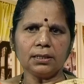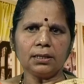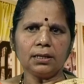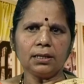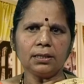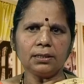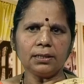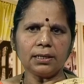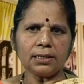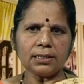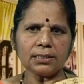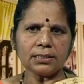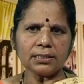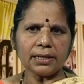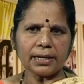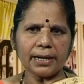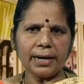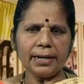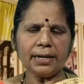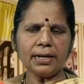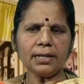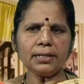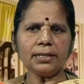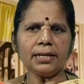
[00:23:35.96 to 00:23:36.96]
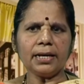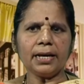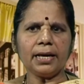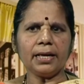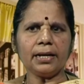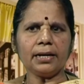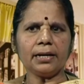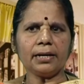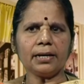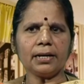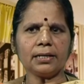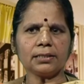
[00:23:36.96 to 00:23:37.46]
That is, greater the
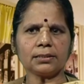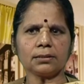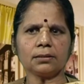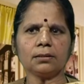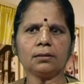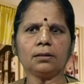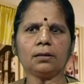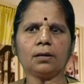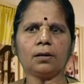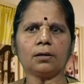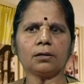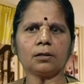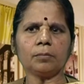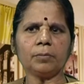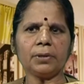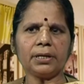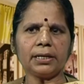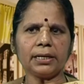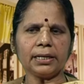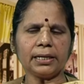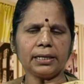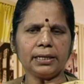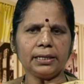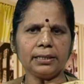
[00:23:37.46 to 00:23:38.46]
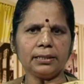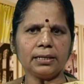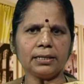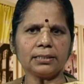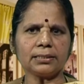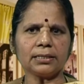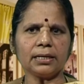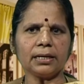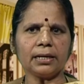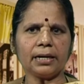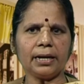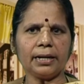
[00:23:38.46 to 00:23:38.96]
hairiness, automatically there
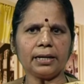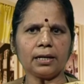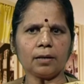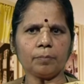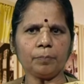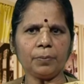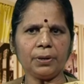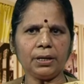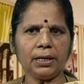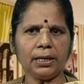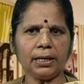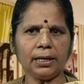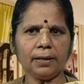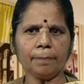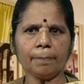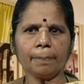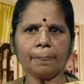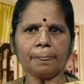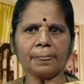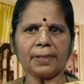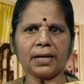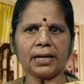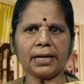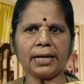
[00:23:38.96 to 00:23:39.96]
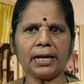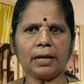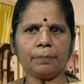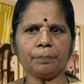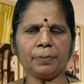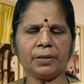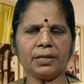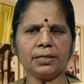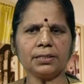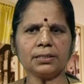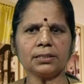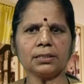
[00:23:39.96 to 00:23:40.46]
is a greater pilling that
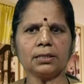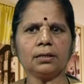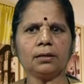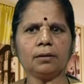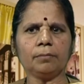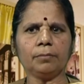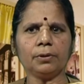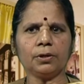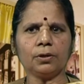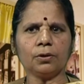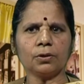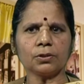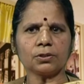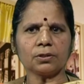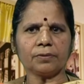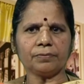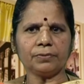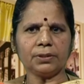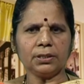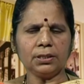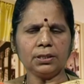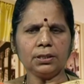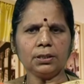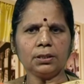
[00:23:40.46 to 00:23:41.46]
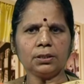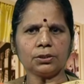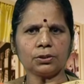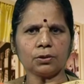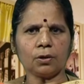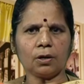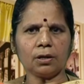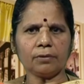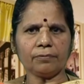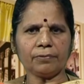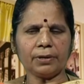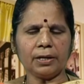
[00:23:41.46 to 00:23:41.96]
happens because of the
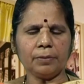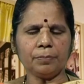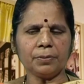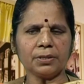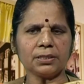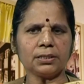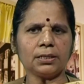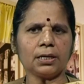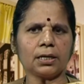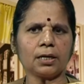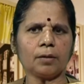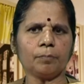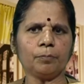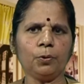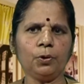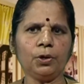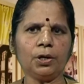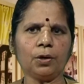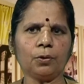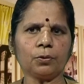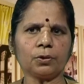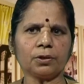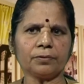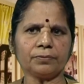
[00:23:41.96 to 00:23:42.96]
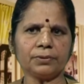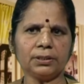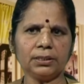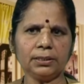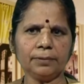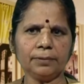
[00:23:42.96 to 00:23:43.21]
short fibers that are pulled out of the